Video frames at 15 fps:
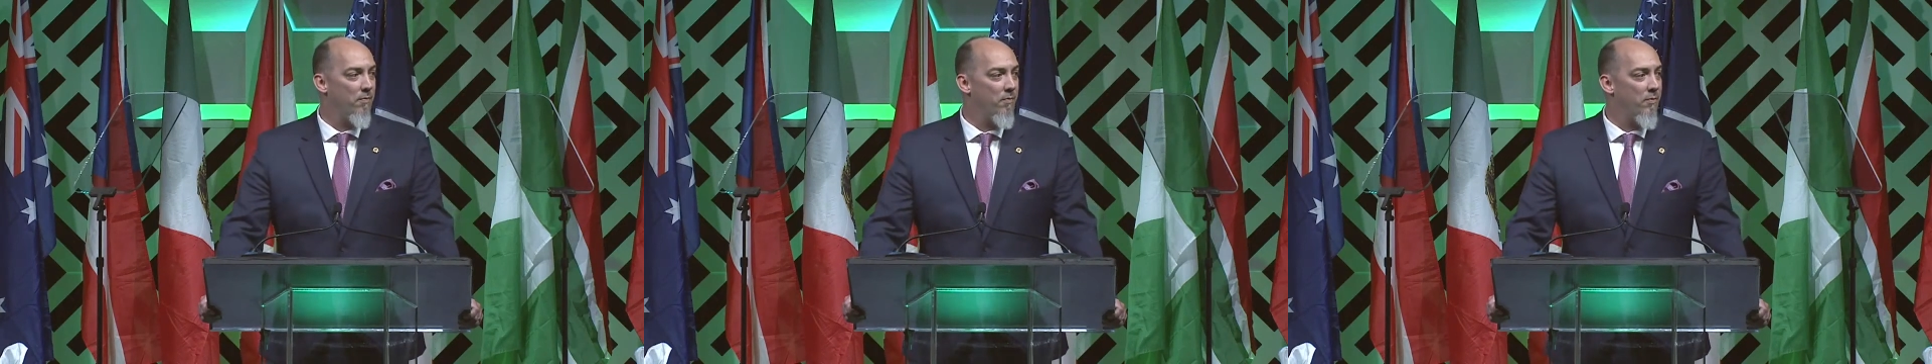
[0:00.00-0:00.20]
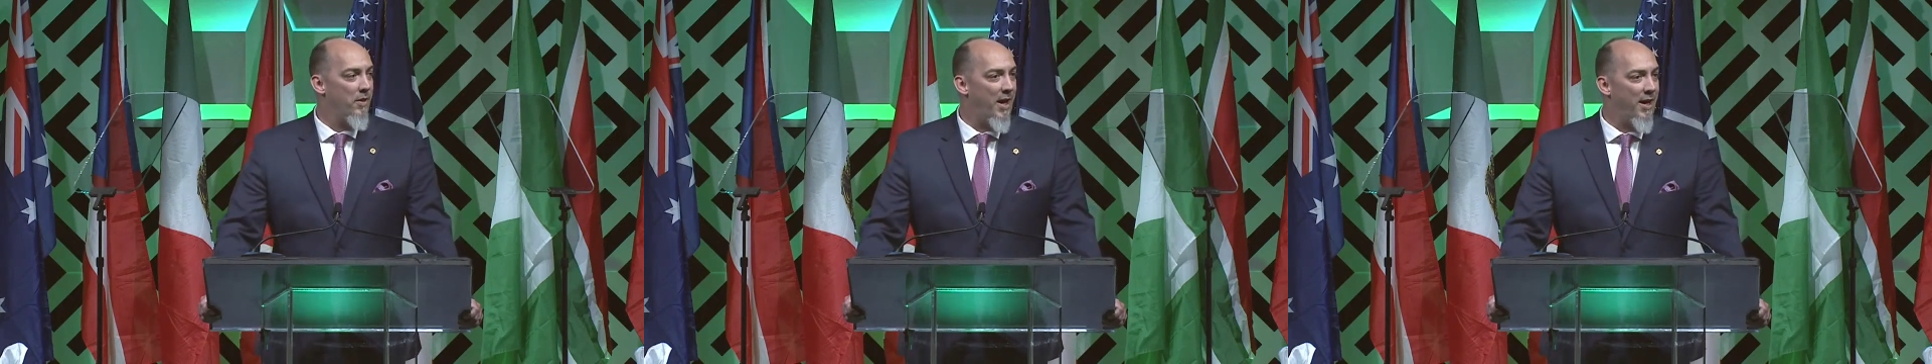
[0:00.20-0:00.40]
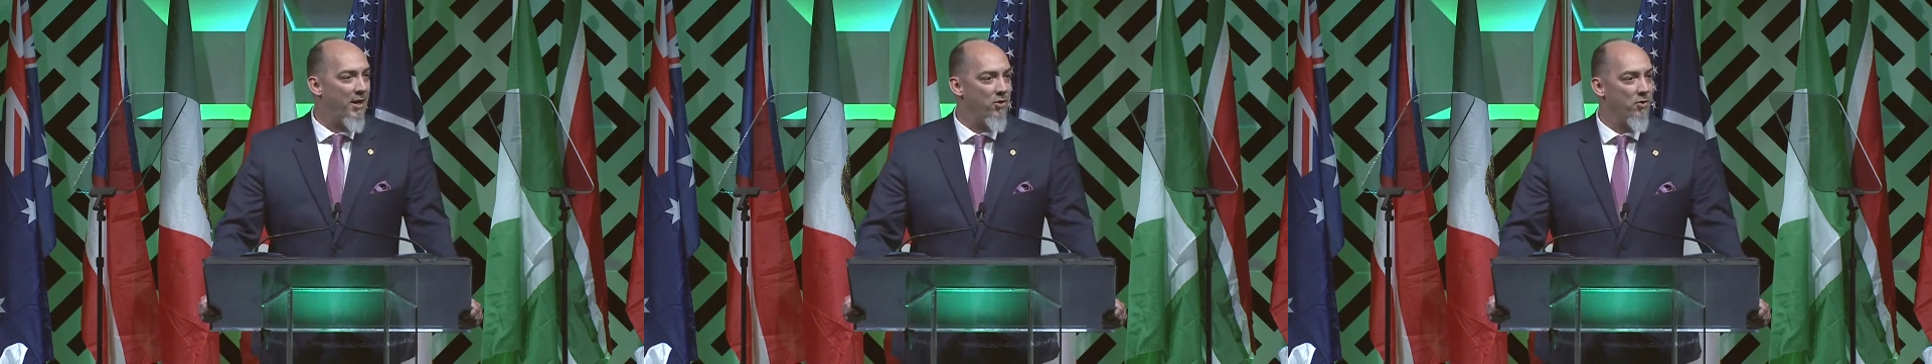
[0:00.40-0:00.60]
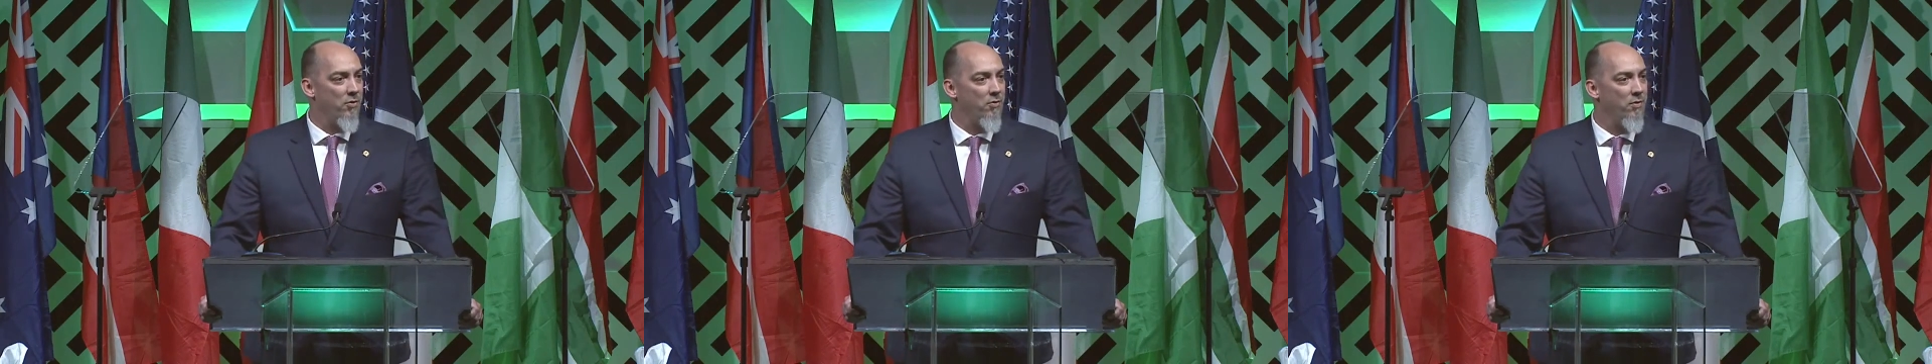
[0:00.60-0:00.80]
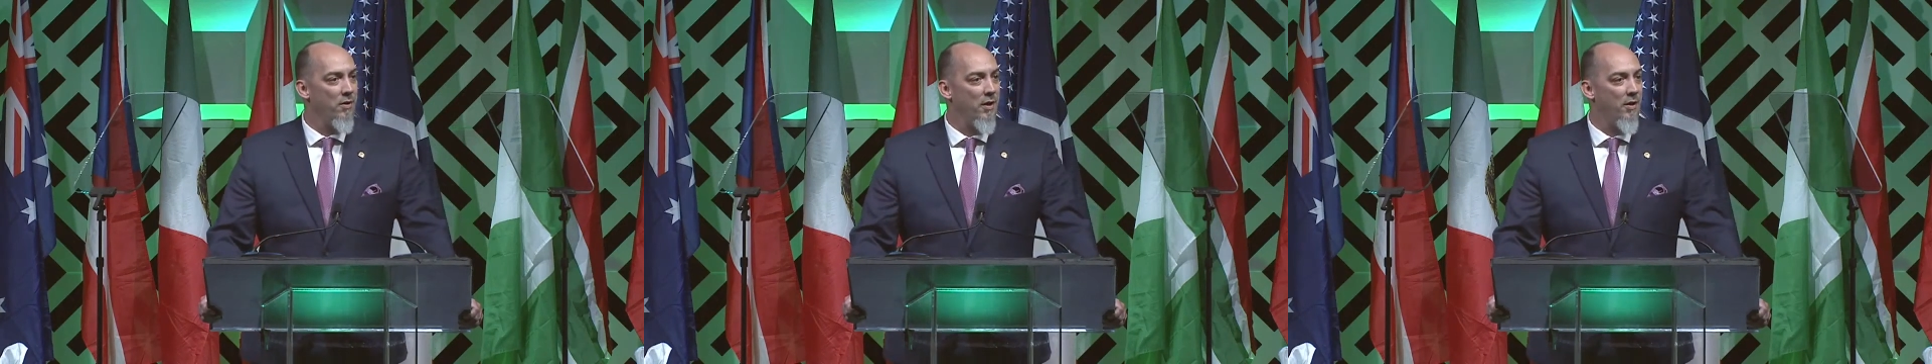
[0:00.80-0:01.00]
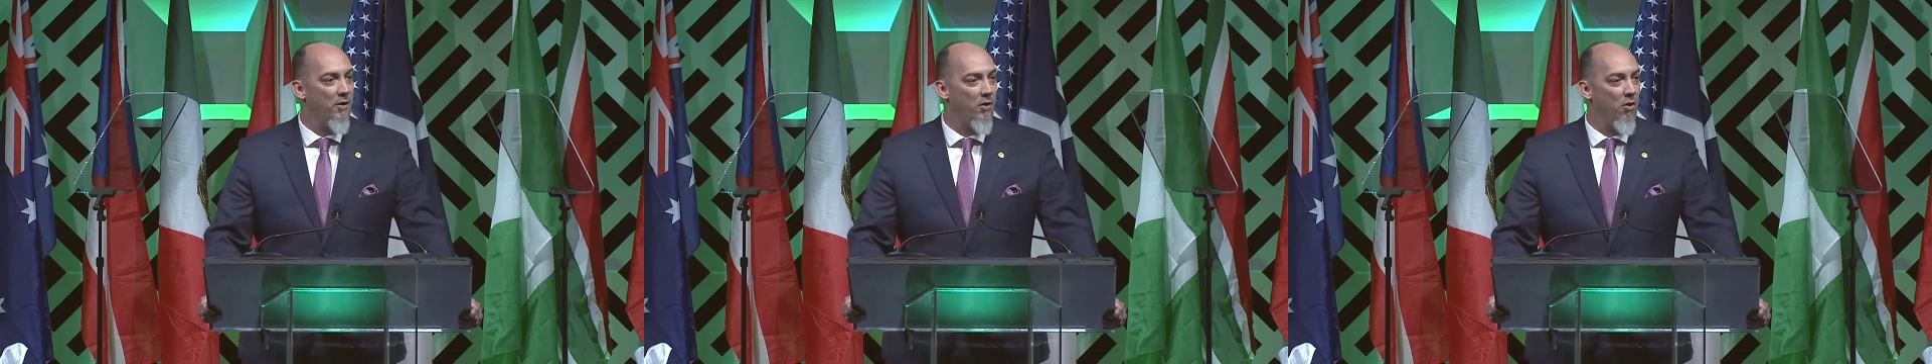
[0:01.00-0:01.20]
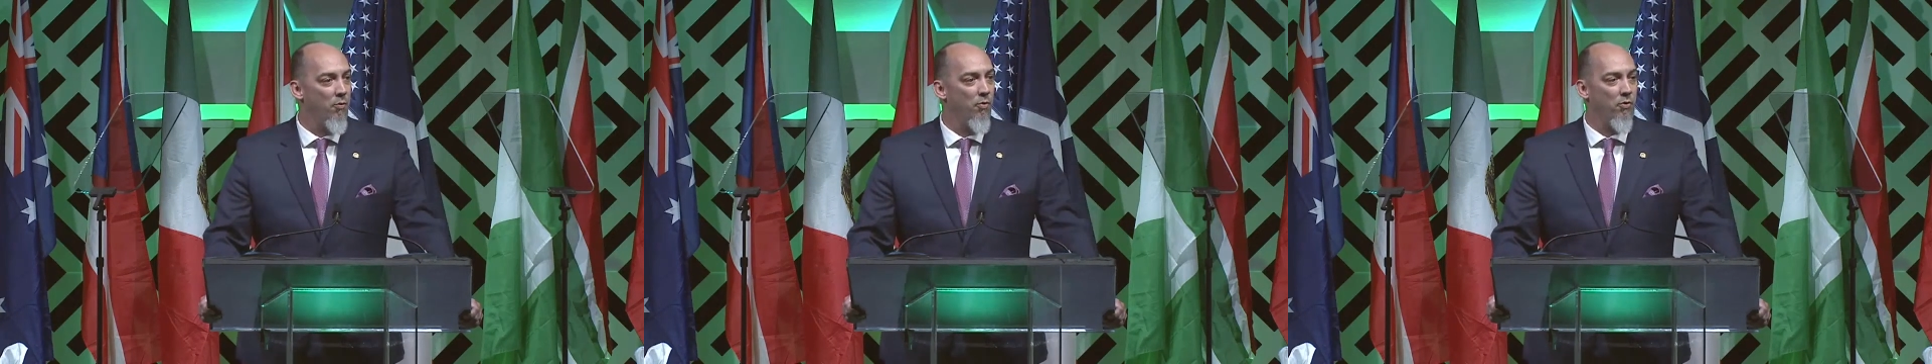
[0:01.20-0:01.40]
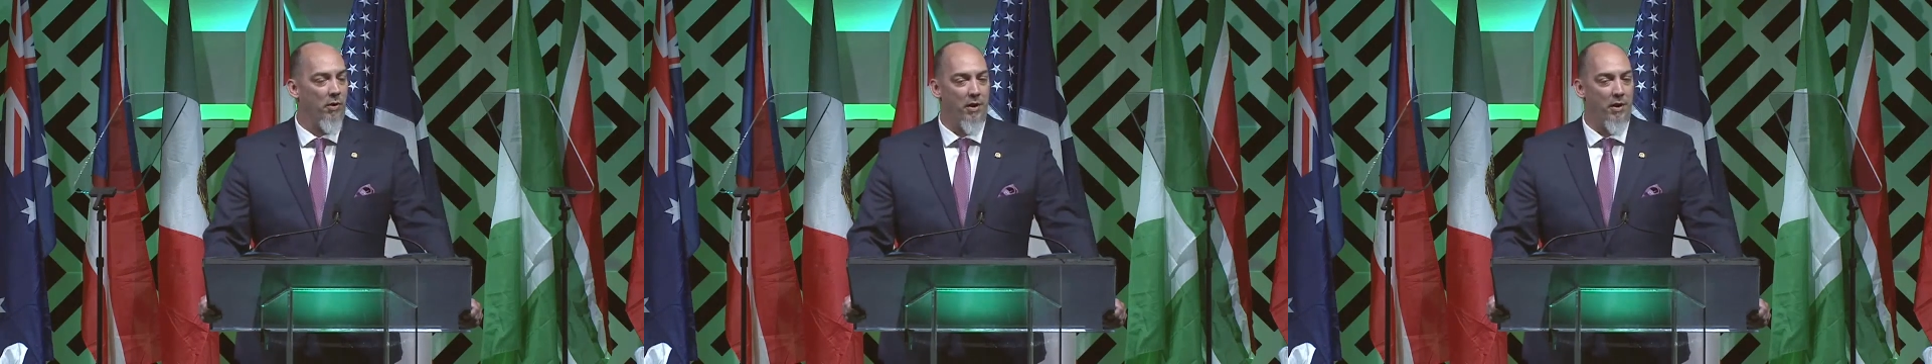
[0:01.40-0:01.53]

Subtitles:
national, and global